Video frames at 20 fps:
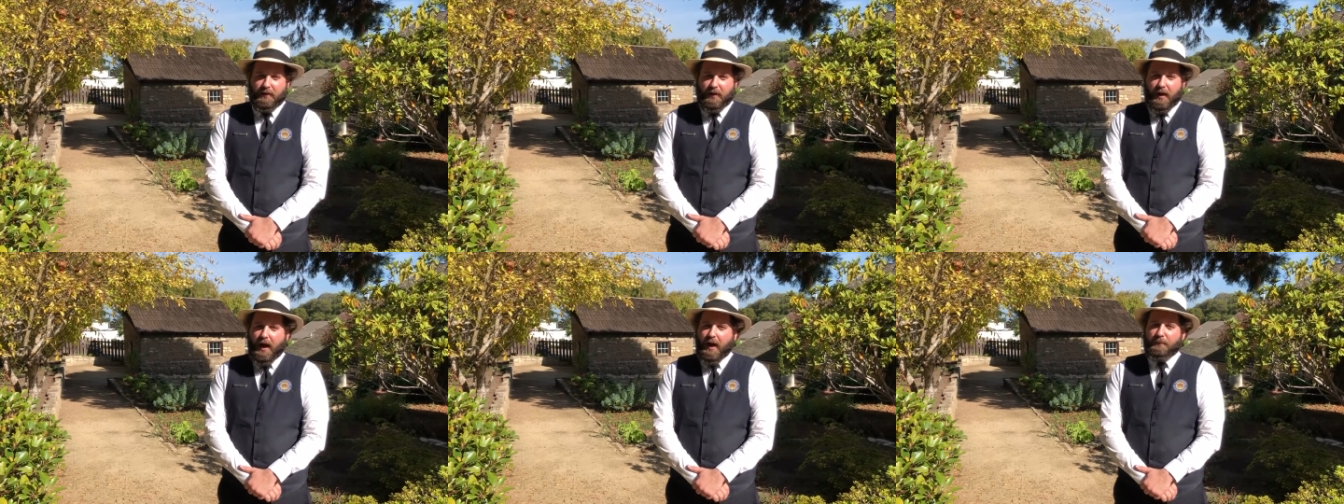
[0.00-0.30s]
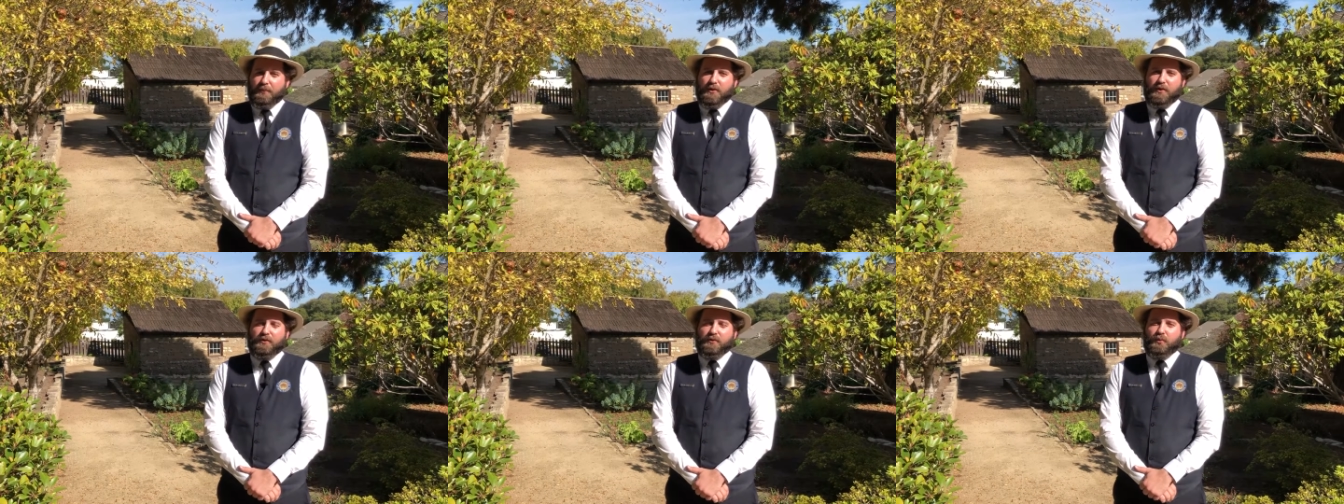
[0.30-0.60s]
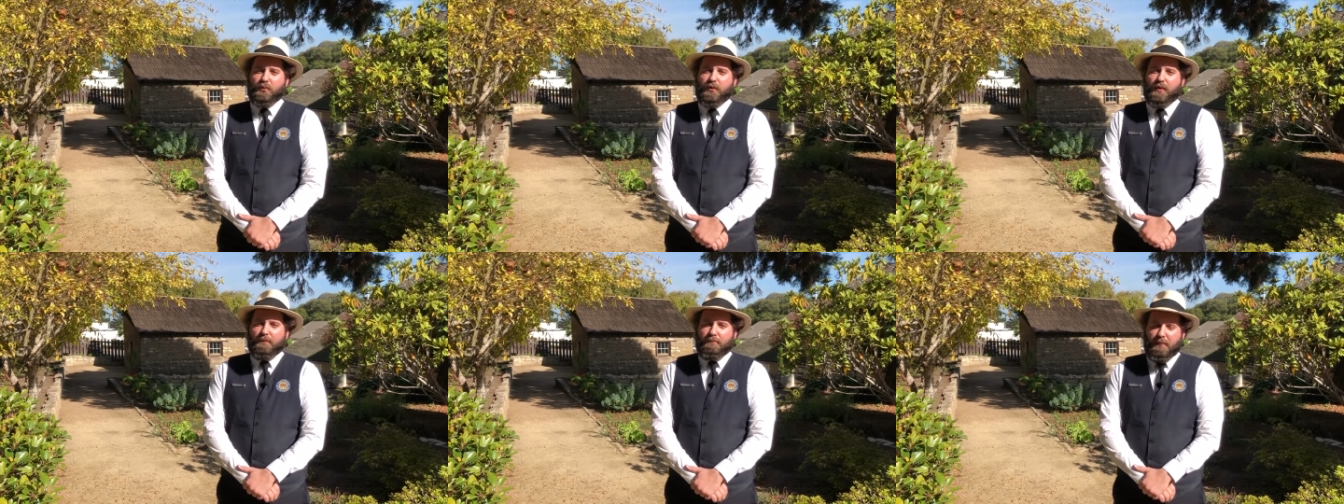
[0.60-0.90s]

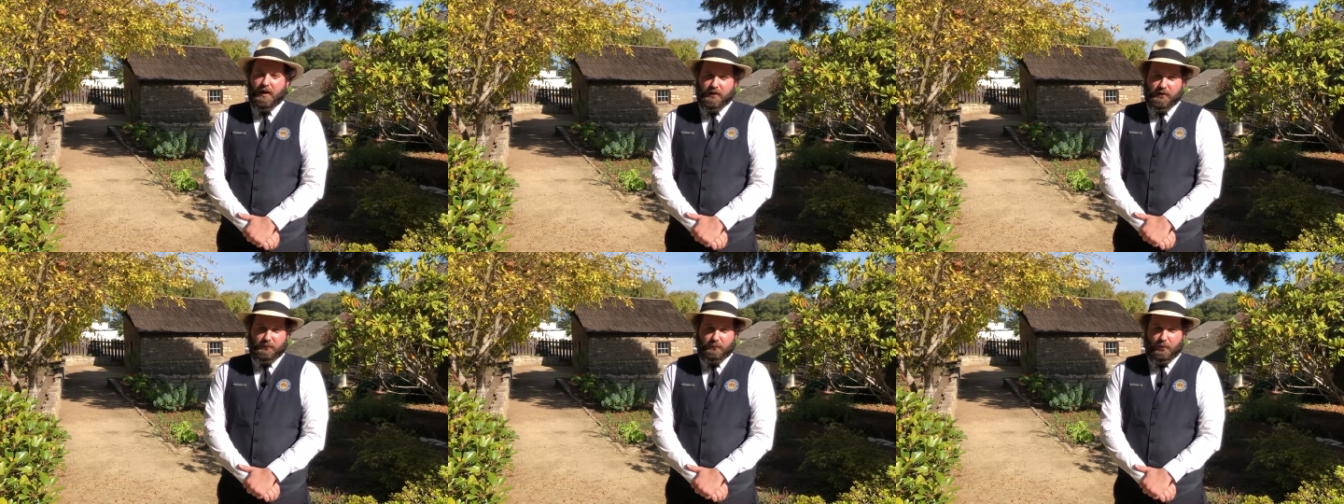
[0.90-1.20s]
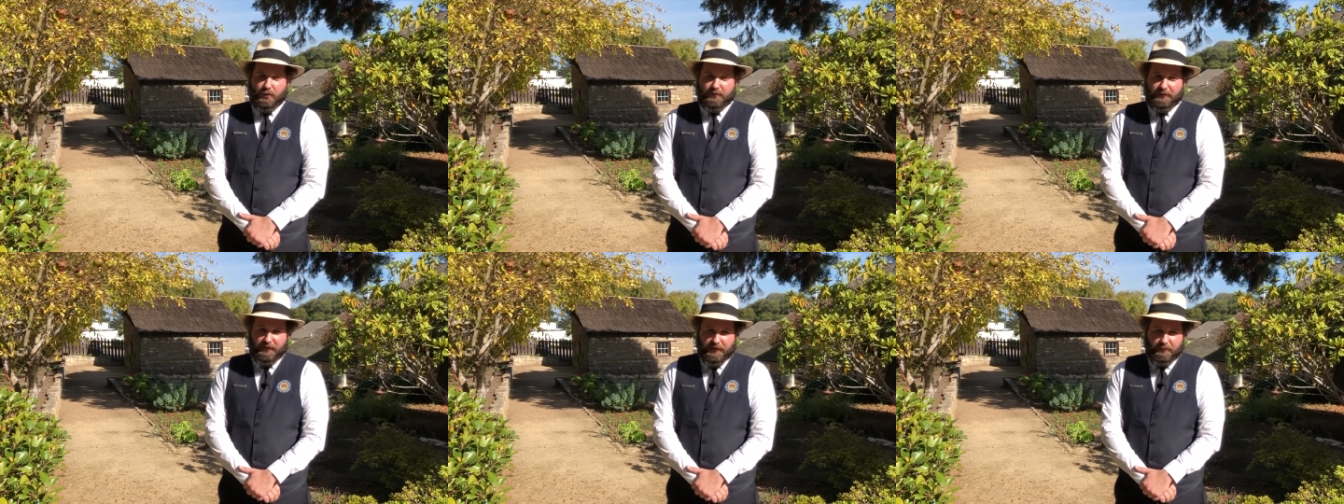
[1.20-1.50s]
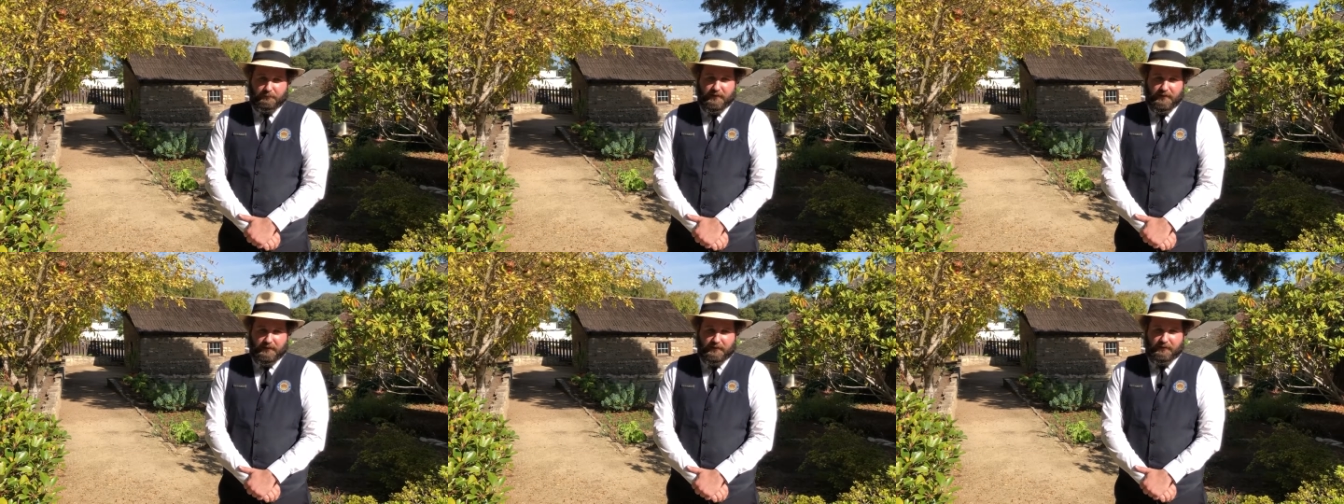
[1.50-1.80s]
options were much more
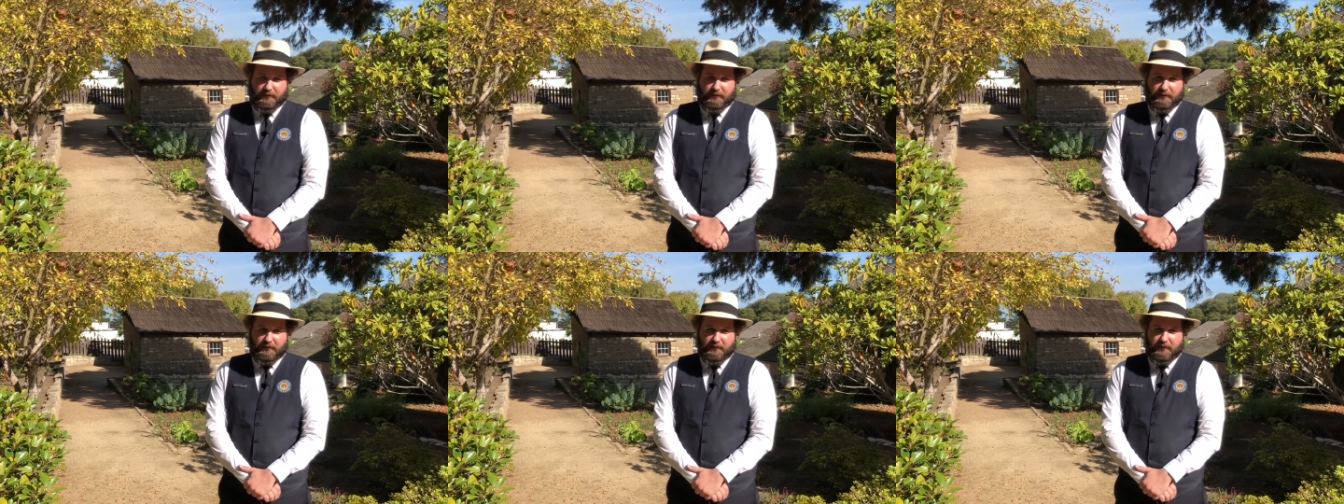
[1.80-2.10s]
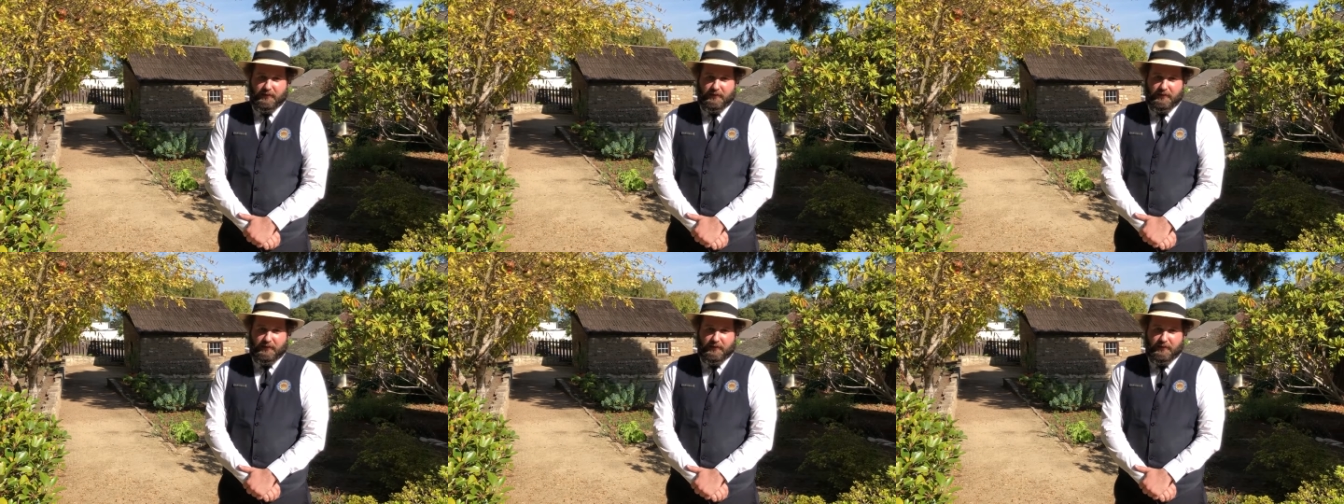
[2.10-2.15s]
limited,